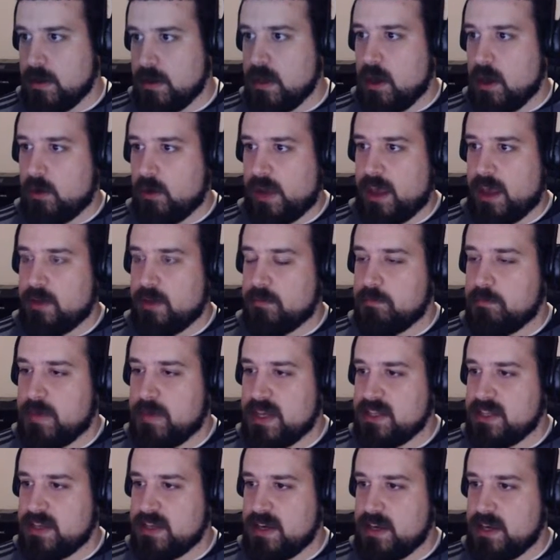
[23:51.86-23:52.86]
Okay.
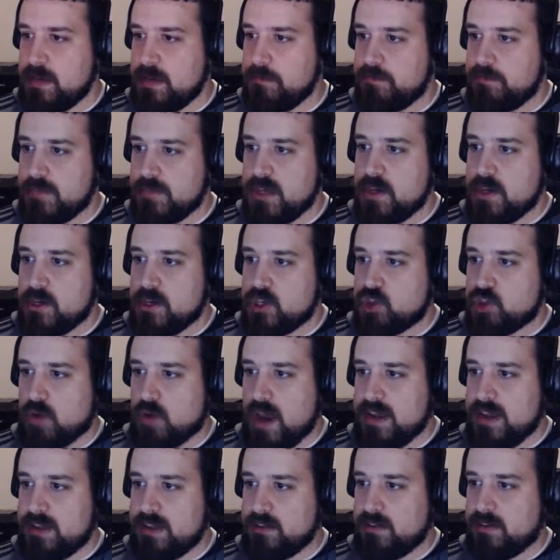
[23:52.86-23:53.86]
BT,
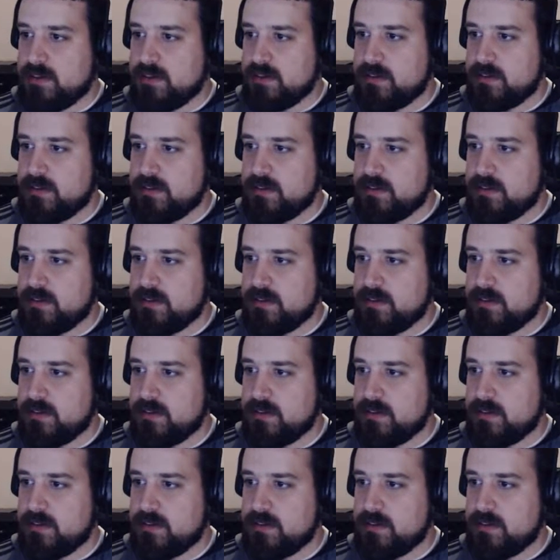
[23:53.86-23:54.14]
trident,